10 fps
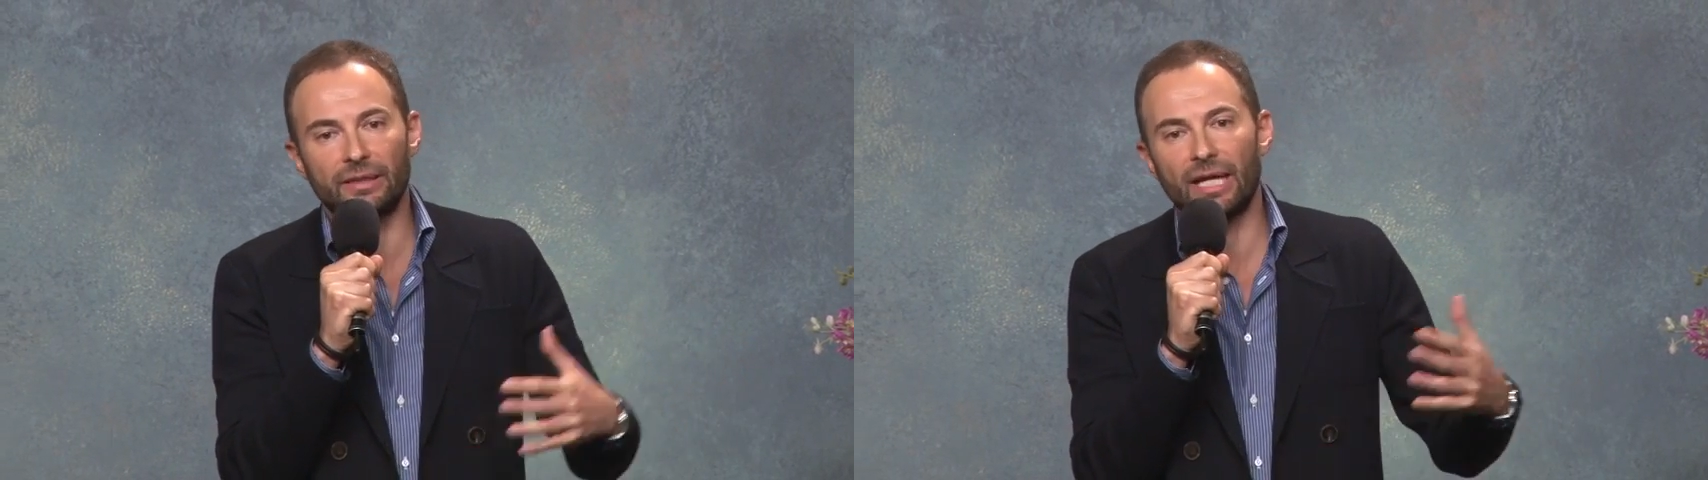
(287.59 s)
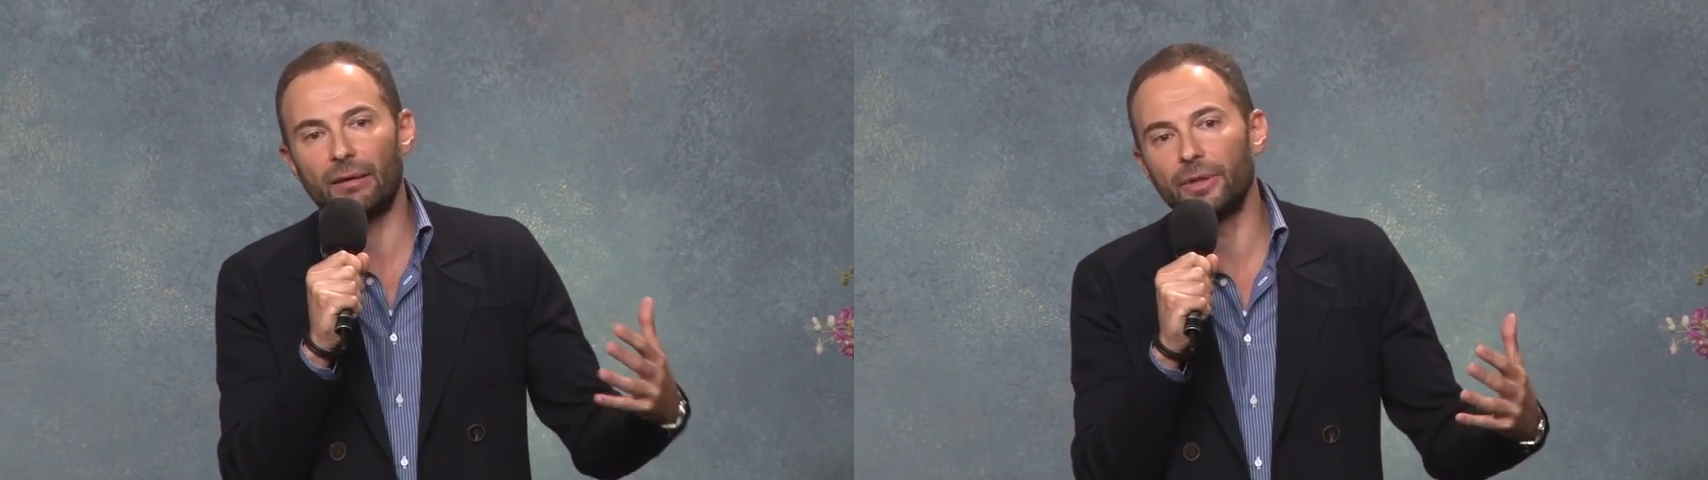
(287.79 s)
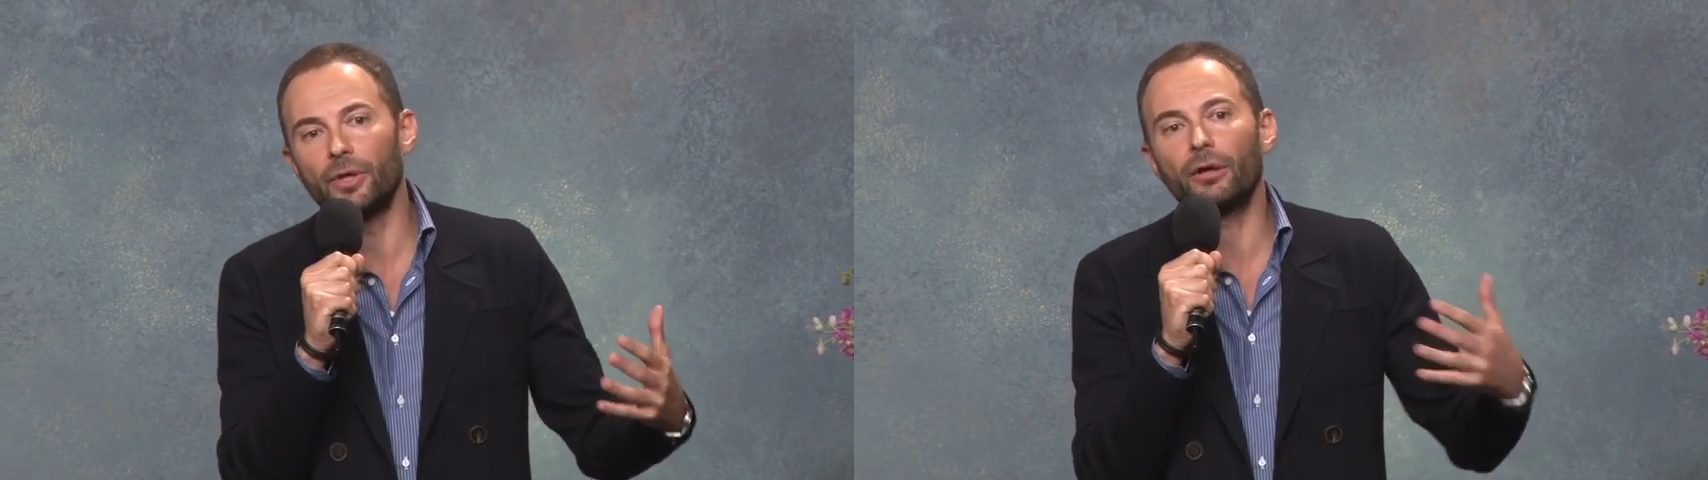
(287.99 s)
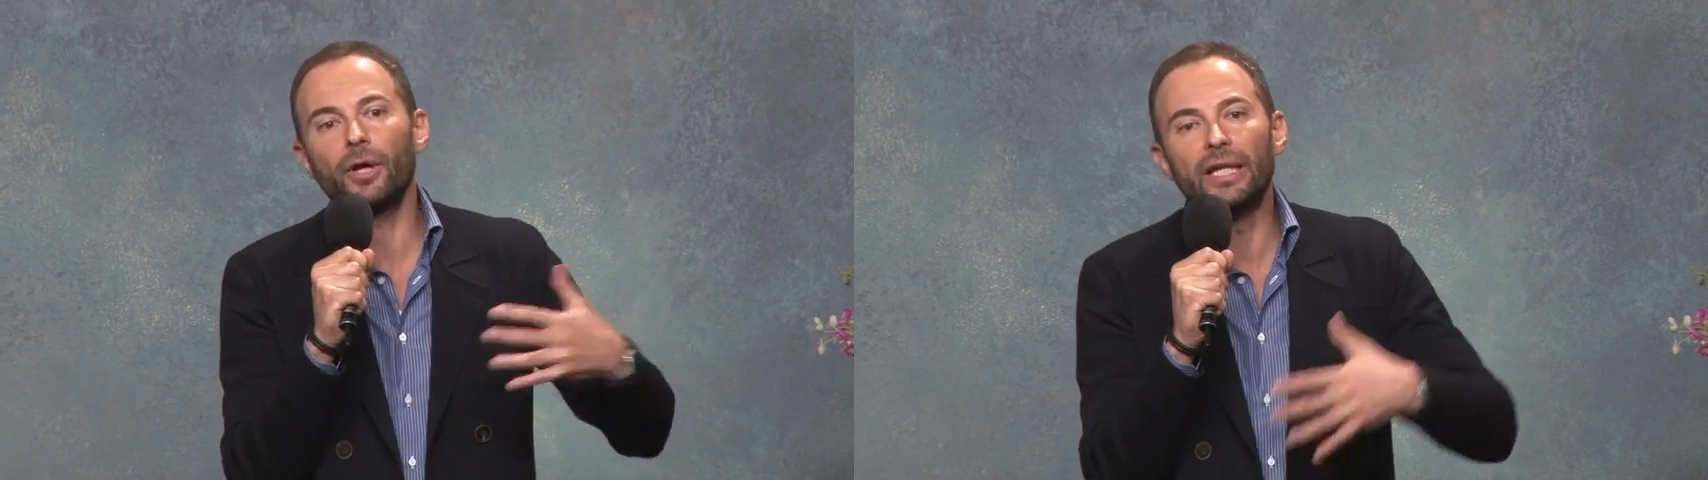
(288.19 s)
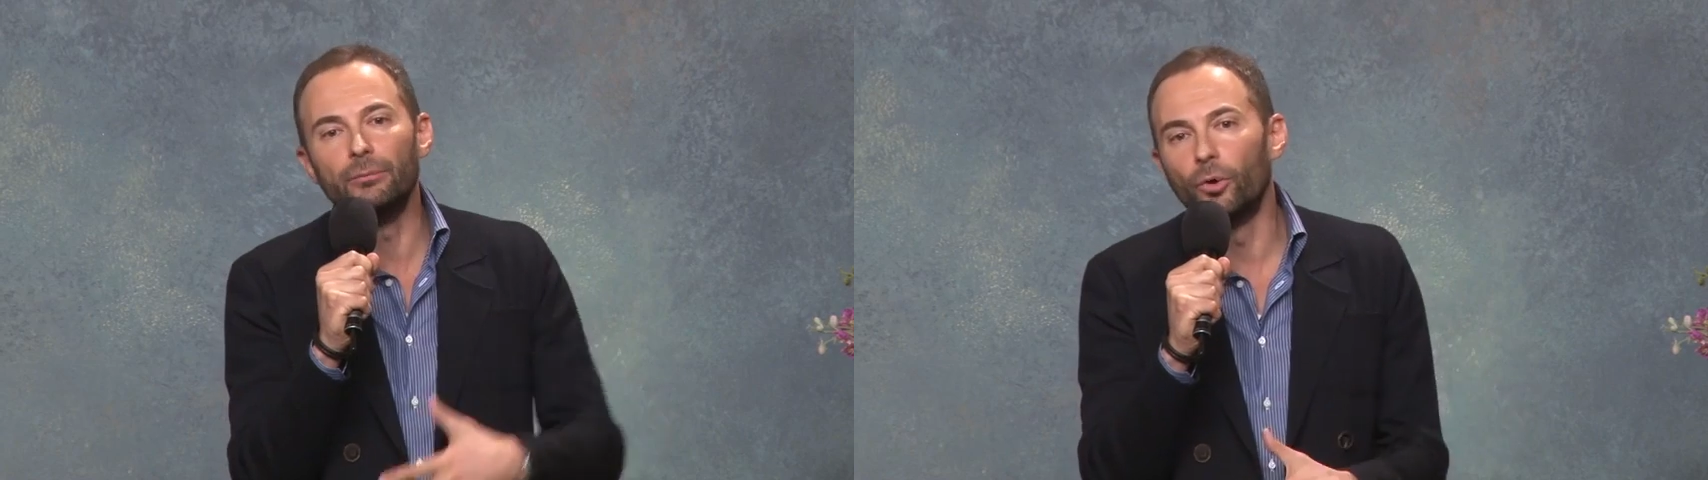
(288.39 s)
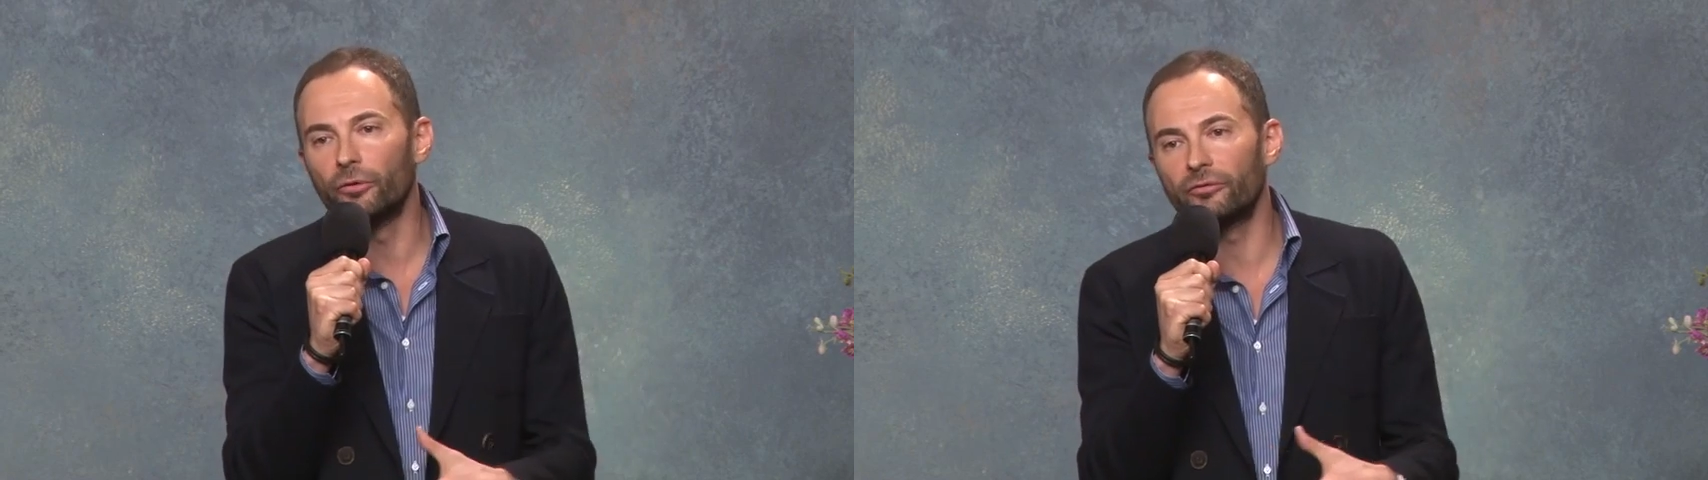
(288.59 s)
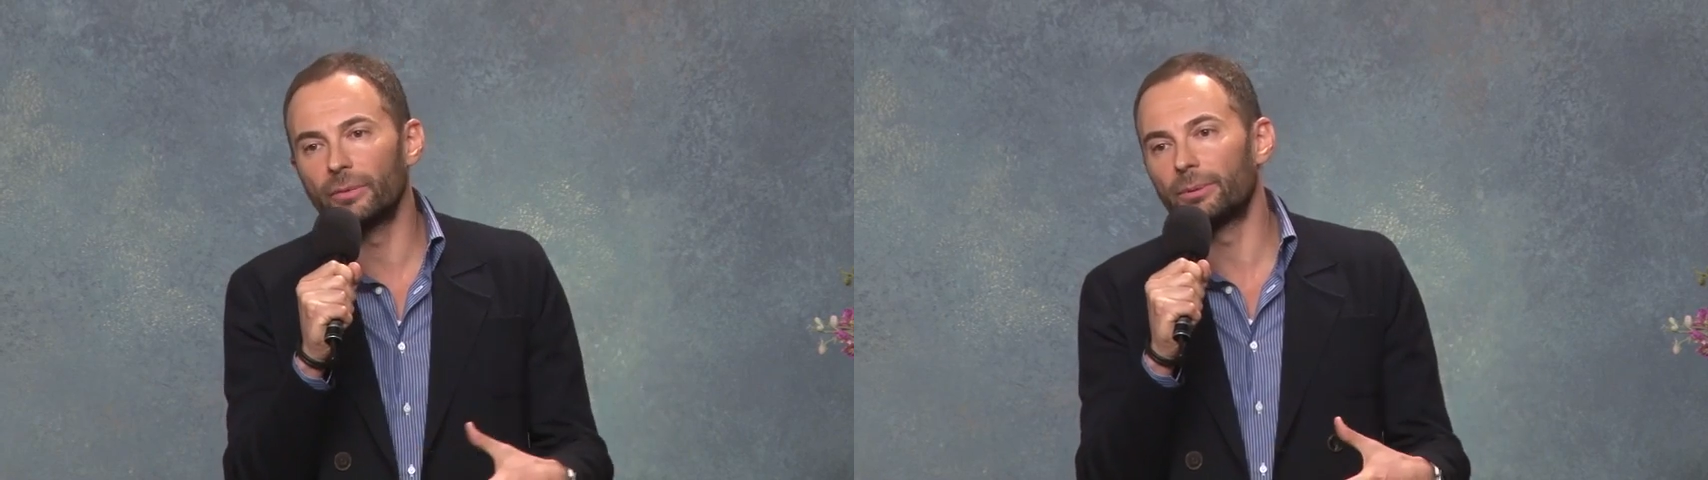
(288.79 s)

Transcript: and coming not anymore from